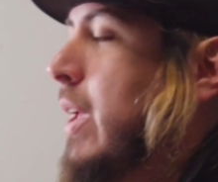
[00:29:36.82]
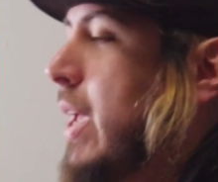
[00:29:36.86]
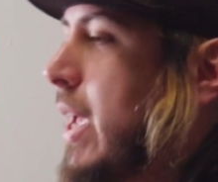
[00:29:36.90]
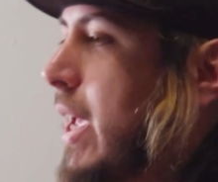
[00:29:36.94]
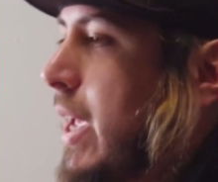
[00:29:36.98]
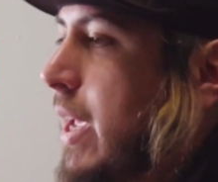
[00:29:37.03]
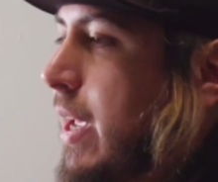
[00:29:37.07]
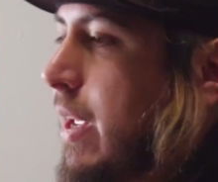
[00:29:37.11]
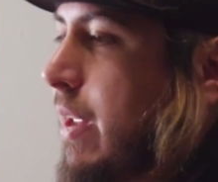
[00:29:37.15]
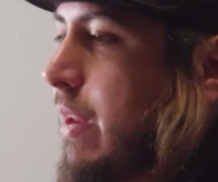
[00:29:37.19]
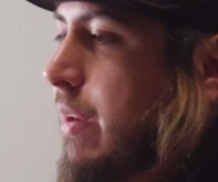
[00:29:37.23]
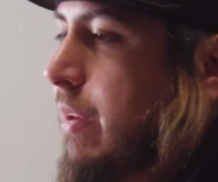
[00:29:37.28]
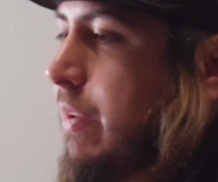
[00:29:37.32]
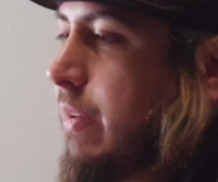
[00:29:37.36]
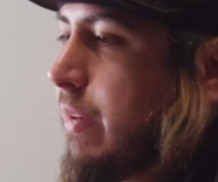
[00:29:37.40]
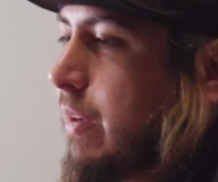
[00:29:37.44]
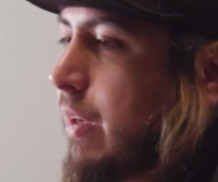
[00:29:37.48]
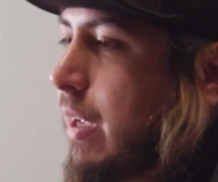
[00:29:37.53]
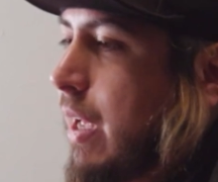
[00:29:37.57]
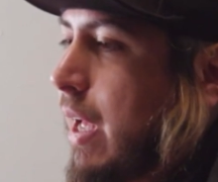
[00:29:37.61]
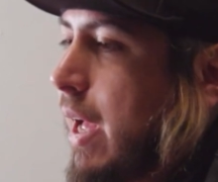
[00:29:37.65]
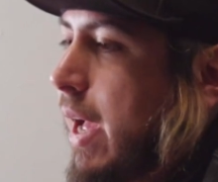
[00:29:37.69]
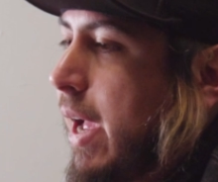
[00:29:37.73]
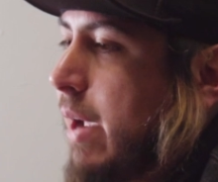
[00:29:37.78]

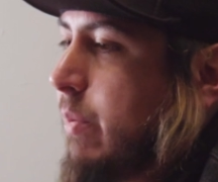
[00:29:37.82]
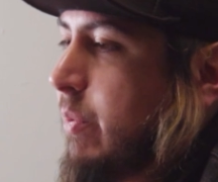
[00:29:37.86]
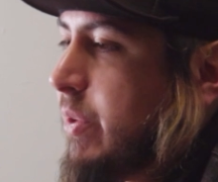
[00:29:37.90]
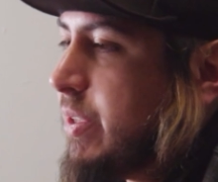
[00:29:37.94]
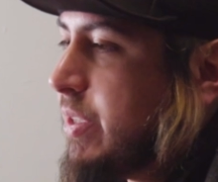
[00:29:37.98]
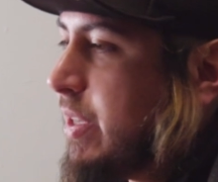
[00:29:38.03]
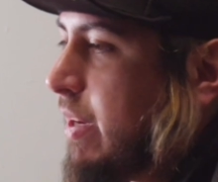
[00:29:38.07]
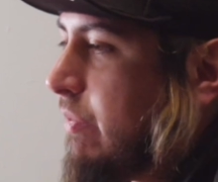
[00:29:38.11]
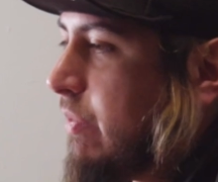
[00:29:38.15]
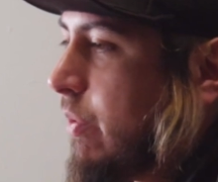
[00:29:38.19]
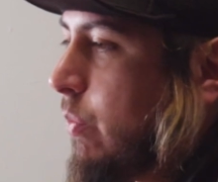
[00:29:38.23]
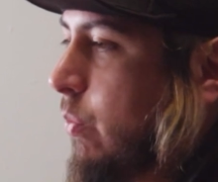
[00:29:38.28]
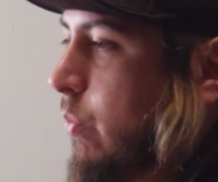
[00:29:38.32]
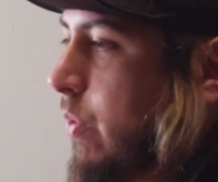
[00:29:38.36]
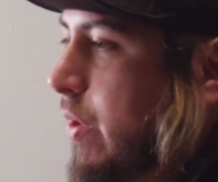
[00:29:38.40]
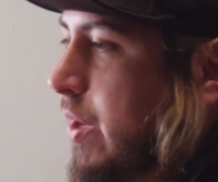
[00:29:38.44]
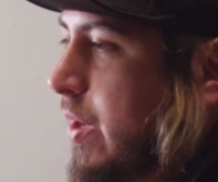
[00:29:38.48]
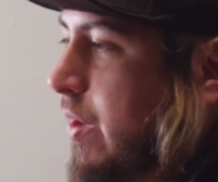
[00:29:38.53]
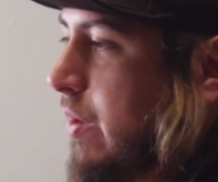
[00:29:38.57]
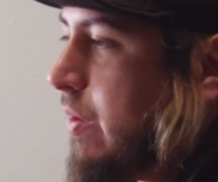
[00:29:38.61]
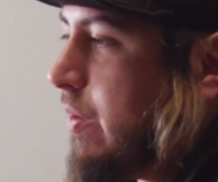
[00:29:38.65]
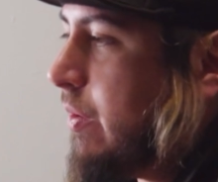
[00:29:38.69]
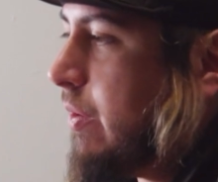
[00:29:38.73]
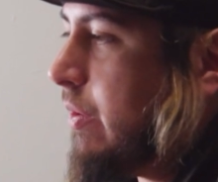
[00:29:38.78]
And I was never
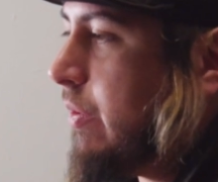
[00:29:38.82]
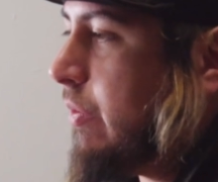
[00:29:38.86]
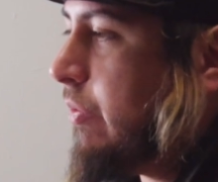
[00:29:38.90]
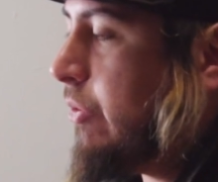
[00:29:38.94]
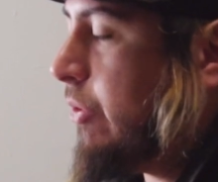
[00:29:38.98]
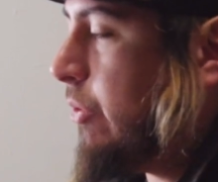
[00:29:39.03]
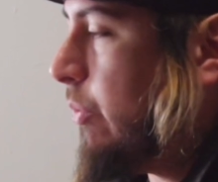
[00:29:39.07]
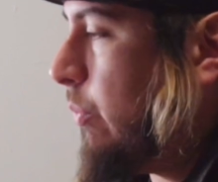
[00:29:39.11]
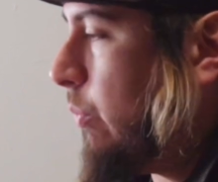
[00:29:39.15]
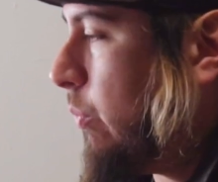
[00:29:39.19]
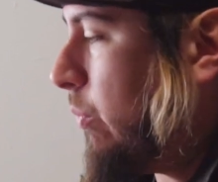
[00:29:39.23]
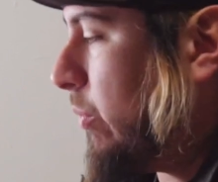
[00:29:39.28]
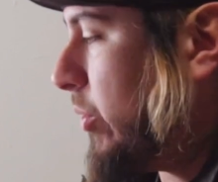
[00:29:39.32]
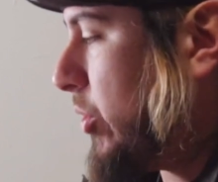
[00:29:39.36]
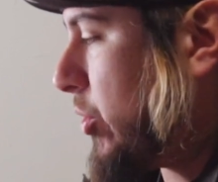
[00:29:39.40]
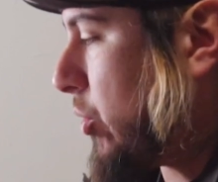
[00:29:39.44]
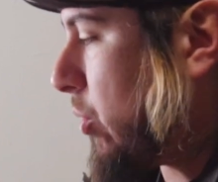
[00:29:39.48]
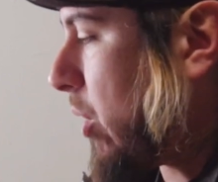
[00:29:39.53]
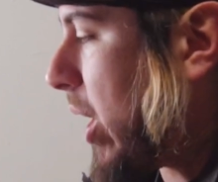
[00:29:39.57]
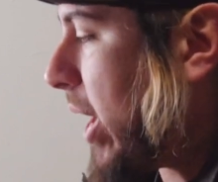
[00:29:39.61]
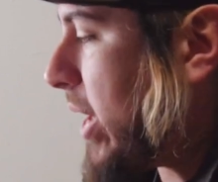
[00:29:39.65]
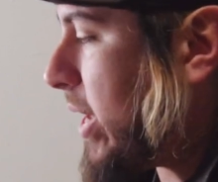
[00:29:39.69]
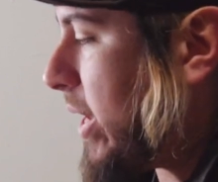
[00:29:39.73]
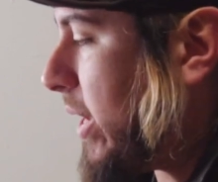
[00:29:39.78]
one to
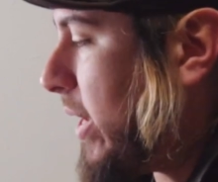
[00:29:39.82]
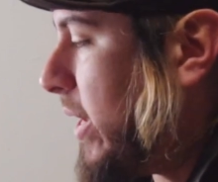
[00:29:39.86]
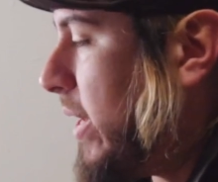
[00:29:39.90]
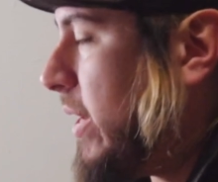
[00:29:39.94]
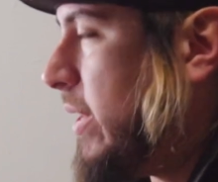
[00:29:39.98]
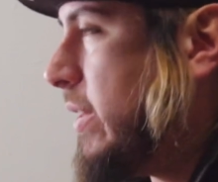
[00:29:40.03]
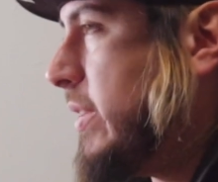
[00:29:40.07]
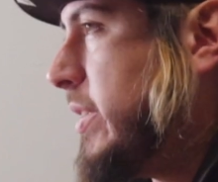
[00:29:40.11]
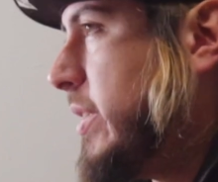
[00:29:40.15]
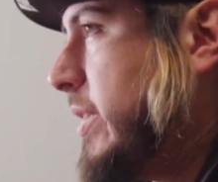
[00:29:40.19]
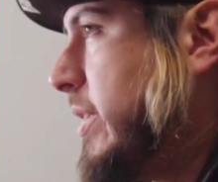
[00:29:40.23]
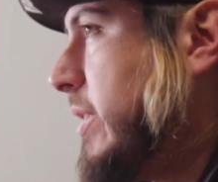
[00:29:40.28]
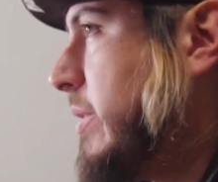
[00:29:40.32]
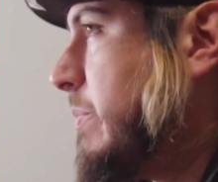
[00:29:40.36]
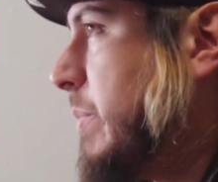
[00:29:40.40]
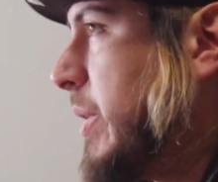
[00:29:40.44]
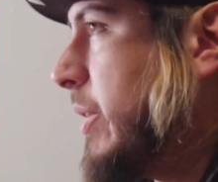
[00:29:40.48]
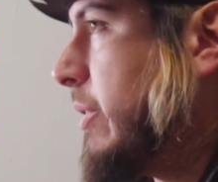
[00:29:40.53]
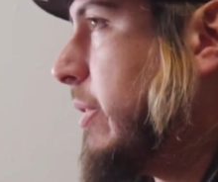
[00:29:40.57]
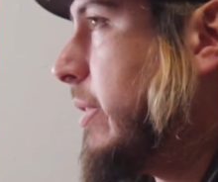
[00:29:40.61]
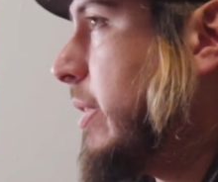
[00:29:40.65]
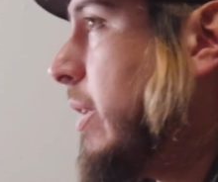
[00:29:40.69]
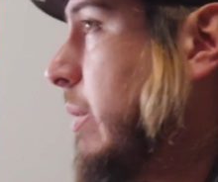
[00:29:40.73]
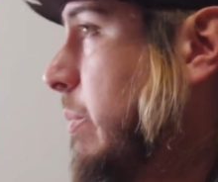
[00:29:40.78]
try and get into these
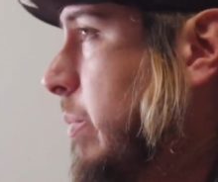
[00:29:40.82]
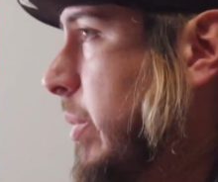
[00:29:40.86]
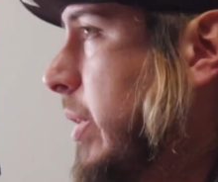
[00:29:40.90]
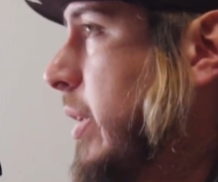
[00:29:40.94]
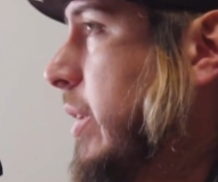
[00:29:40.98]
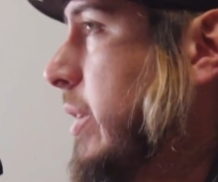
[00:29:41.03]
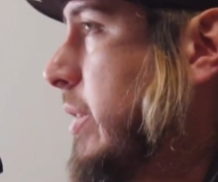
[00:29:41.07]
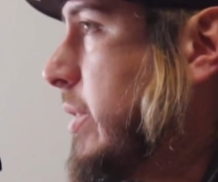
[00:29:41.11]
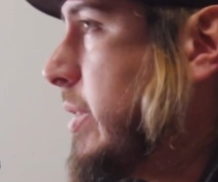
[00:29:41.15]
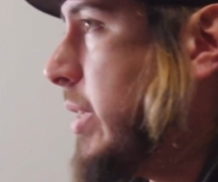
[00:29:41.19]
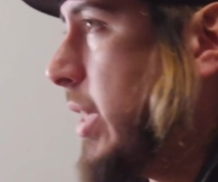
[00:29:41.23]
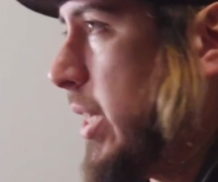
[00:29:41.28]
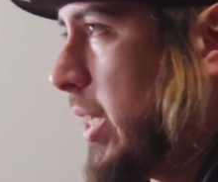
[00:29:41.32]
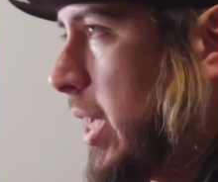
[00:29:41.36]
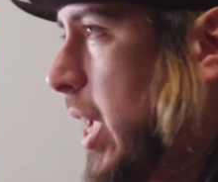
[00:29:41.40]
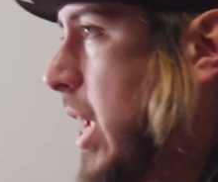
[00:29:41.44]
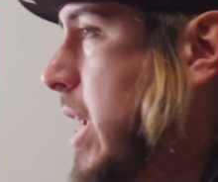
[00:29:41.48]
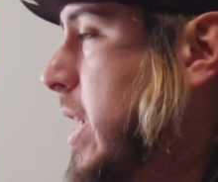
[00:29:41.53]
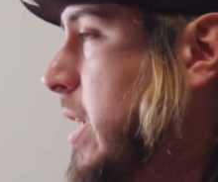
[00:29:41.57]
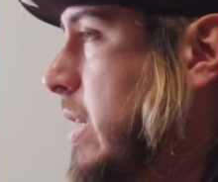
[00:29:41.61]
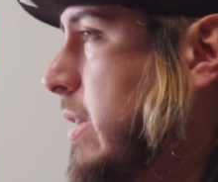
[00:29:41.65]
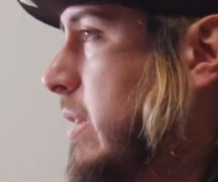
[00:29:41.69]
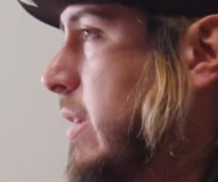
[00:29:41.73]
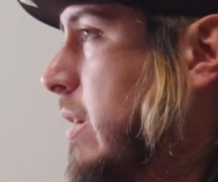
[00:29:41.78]
bigger companies like
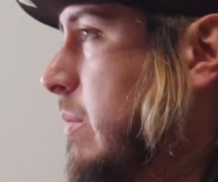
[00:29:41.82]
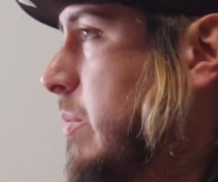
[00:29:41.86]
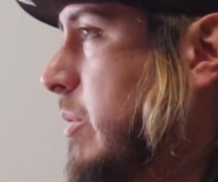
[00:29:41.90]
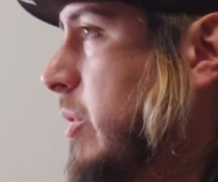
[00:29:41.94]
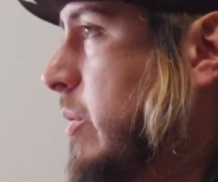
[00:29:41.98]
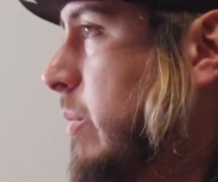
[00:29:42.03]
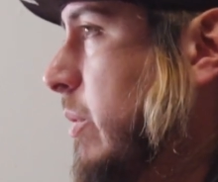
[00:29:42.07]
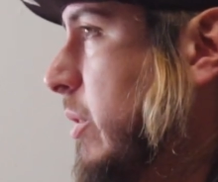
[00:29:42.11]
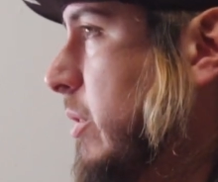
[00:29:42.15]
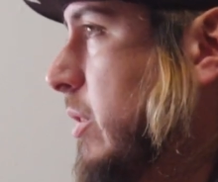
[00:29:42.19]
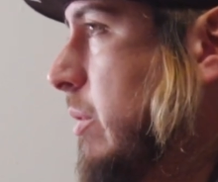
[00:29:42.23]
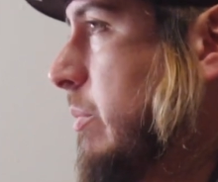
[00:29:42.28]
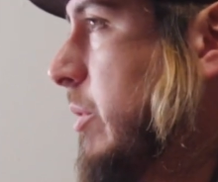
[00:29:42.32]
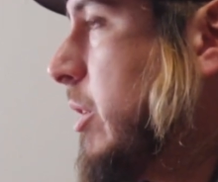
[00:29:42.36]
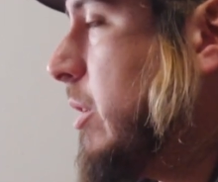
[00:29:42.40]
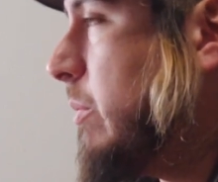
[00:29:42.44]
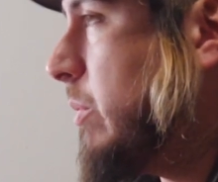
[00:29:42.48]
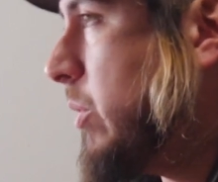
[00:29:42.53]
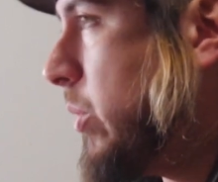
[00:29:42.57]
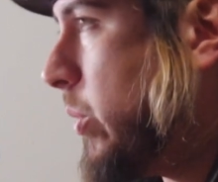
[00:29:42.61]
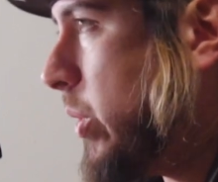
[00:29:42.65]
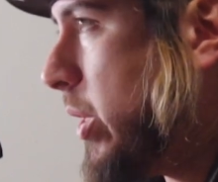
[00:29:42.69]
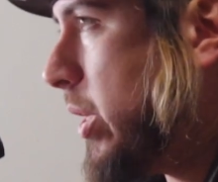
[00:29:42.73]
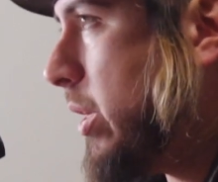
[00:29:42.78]
AEW or
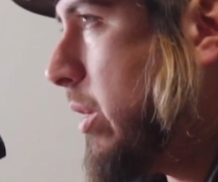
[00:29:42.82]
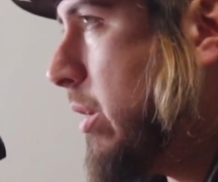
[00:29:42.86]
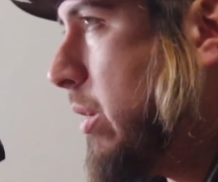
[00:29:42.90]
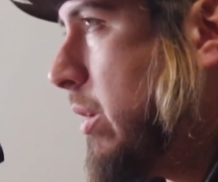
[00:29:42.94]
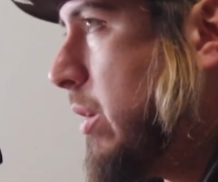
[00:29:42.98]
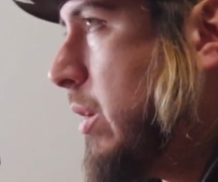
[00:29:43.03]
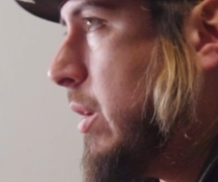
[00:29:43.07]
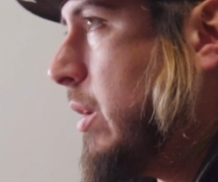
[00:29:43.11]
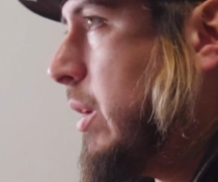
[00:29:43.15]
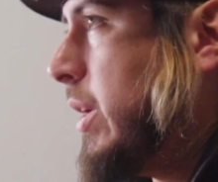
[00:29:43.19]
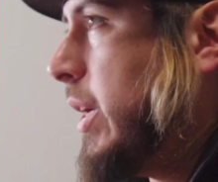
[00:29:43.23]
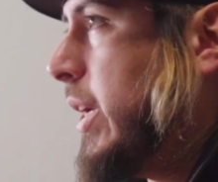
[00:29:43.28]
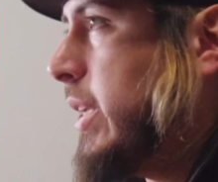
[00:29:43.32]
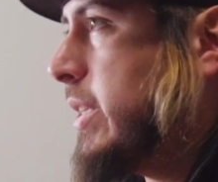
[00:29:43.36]
WWE.